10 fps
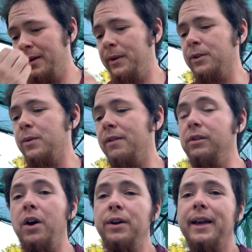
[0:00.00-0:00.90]
We also have
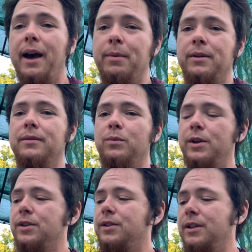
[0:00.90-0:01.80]
log cabin,
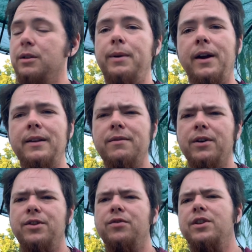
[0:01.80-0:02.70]
which is apparently a
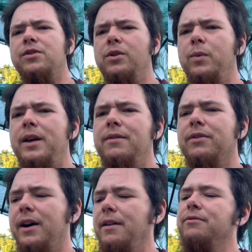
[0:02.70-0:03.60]
very traditional weave.
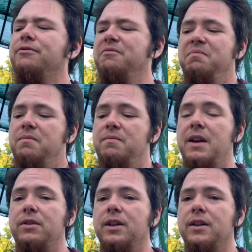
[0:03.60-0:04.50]
I've
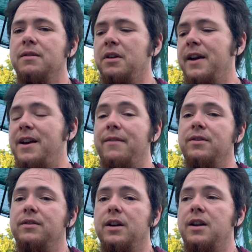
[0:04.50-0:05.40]
never done it, I
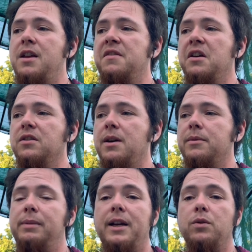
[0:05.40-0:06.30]
haven't done anything except
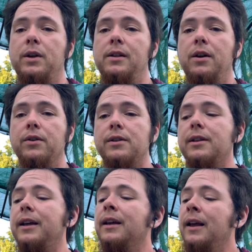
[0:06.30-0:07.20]
a plain twill, honestly.